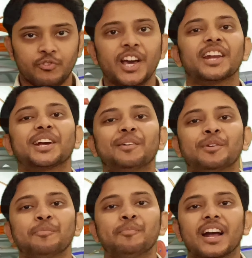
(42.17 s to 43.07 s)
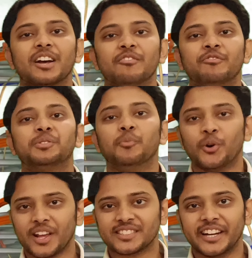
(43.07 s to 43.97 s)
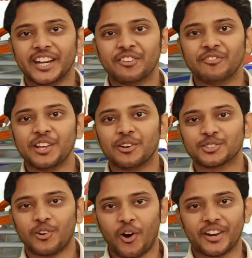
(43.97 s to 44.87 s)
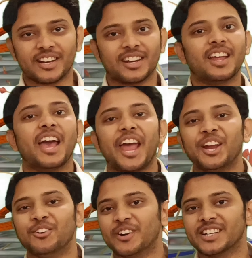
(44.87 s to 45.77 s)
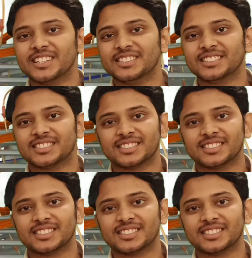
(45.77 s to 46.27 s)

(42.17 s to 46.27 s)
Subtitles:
We are coming back with more exciting videos on inverters,